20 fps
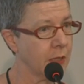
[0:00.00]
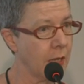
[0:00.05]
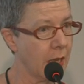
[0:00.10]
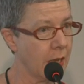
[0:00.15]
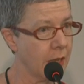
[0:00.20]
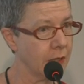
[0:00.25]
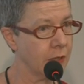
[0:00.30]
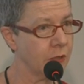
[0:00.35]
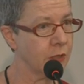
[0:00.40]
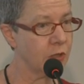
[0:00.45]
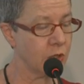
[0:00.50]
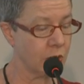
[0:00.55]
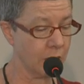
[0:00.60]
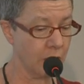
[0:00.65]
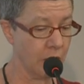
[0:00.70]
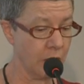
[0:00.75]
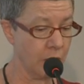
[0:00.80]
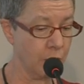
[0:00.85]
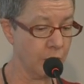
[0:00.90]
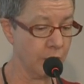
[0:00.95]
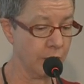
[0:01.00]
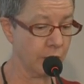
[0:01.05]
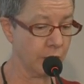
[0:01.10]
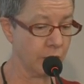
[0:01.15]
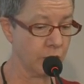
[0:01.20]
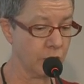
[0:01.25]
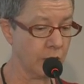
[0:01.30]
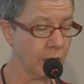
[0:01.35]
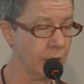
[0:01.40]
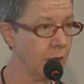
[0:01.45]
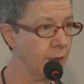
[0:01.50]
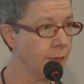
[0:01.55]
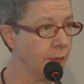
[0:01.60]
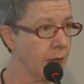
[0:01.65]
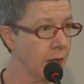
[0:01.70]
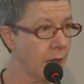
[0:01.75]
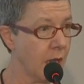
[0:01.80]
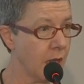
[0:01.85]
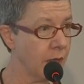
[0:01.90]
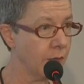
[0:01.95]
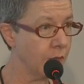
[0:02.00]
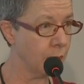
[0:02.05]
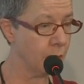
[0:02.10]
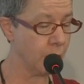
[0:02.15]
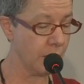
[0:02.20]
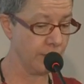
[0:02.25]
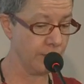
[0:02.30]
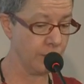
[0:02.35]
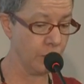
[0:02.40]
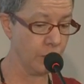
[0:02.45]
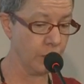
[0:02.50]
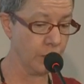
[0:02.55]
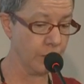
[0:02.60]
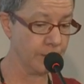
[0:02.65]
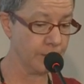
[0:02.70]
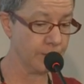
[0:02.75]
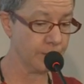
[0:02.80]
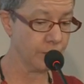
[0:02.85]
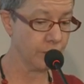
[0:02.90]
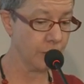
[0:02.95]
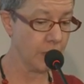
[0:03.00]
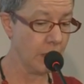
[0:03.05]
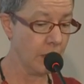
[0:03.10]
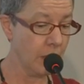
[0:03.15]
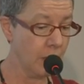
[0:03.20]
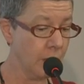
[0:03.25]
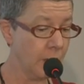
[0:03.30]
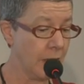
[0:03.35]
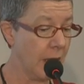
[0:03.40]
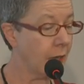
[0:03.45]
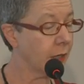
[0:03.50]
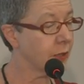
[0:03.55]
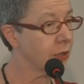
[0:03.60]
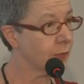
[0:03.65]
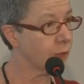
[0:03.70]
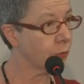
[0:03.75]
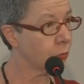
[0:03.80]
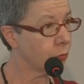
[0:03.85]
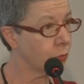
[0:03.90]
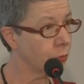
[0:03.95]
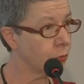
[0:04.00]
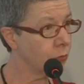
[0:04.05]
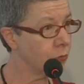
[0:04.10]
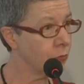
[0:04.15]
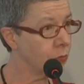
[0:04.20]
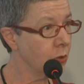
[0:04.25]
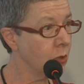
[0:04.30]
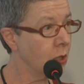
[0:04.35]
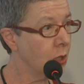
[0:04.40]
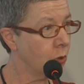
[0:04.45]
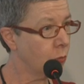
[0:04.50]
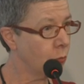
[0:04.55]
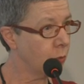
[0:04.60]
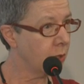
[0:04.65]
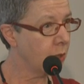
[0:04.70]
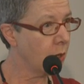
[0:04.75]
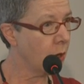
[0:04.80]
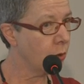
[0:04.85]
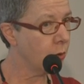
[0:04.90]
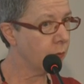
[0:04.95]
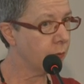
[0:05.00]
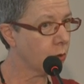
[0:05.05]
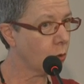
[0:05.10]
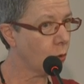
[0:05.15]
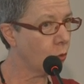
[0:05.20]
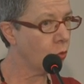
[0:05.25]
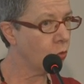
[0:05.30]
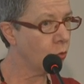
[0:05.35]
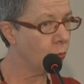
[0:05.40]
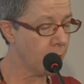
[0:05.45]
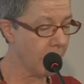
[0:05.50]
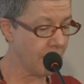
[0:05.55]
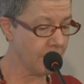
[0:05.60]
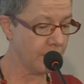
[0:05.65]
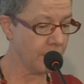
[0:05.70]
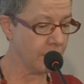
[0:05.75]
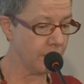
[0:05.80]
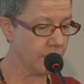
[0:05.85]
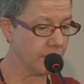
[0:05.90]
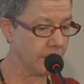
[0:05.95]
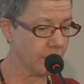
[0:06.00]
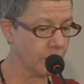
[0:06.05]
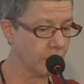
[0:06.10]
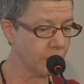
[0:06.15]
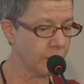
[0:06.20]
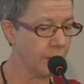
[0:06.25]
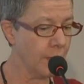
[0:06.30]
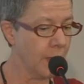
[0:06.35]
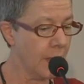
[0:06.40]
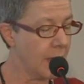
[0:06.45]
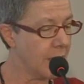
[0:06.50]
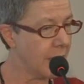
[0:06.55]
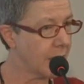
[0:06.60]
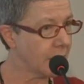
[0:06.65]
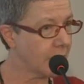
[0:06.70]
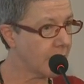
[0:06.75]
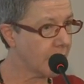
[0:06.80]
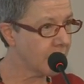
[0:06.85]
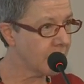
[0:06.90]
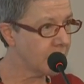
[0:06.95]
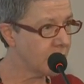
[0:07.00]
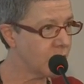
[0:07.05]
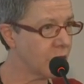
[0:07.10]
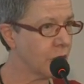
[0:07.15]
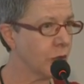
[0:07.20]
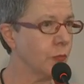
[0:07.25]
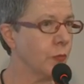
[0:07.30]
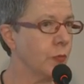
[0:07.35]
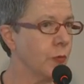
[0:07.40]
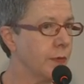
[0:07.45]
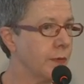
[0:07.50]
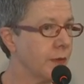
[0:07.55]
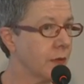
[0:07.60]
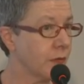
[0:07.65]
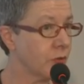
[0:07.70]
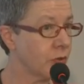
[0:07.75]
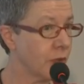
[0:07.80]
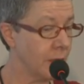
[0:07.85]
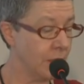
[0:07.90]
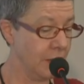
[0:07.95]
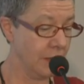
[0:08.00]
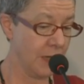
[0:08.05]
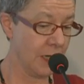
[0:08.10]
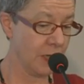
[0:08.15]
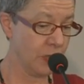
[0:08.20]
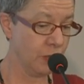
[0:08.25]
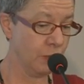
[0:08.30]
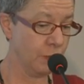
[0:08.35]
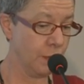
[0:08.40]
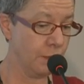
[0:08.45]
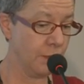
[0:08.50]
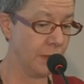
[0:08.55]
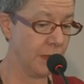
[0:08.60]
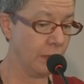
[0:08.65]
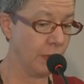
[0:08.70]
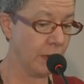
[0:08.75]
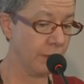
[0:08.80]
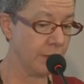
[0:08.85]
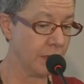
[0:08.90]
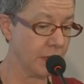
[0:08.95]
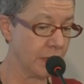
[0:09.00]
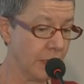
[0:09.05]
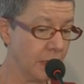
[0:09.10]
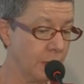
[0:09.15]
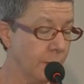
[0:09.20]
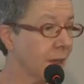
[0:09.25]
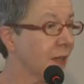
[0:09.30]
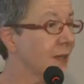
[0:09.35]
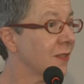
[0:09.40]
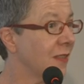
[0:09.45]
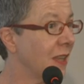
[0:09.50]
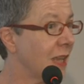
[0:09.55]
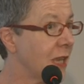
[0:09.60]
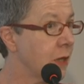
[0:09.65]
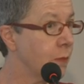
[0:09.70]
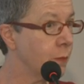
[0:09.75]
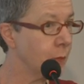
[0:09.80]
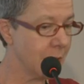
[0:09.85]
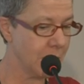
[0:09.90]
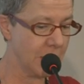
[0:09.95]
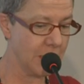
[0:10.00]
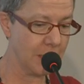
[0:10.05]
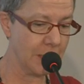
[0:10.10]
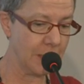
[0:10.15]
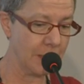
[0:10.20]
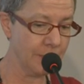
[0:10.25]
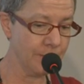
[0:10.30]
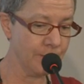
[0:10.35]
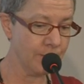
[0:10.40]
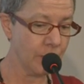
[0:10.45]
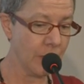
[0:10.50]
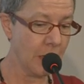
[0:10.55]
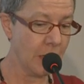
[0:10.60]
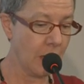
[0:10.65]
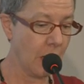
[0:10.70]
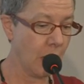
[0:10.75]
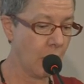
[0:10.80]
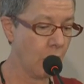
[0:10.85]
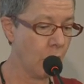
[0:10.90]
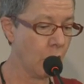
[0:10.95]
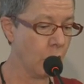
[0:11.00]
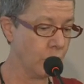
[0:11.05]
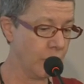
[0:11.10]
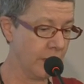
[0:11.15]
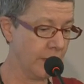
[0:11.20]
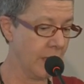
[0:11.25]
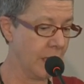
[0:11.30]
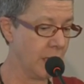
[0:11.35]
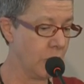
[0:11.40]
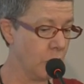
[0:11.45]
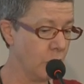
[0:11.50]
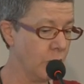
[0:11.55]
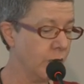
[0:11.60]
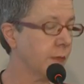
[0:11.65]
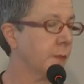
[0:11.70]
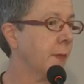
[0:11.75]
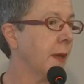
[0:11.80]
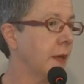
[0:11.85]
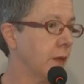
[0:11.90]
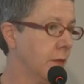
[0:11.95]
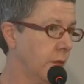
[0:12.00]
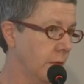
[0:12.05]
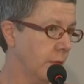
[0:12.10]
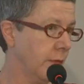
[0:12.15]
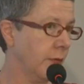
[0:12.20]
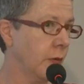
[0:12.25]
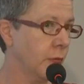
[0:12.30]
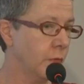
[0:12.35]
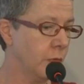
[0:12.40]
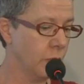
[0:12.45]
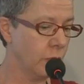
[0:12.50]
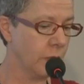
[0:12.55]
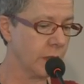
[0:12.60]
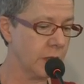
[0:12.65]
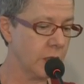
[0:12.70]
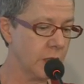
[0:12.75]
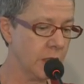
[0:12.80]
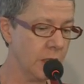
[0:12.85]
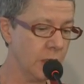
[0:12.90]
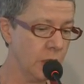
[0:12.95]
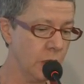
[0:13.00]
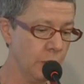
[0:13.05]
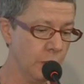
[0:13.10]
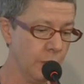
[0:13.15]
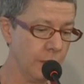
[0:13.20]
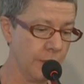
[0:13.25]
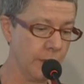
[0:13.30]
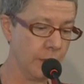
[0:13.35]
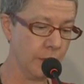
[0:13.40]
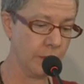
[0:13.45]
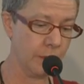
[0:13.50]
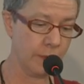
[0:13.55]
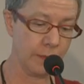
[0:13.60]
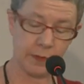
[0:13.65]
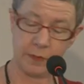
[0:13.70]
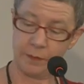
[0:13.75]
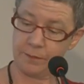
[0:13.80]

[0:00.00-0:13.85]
added to Libraries Australia than ever before. Under the hood, we know that all methods of engaging with the Australian National Bibliographic Database, the NBD, are holding their use patterns, so we will continue with those.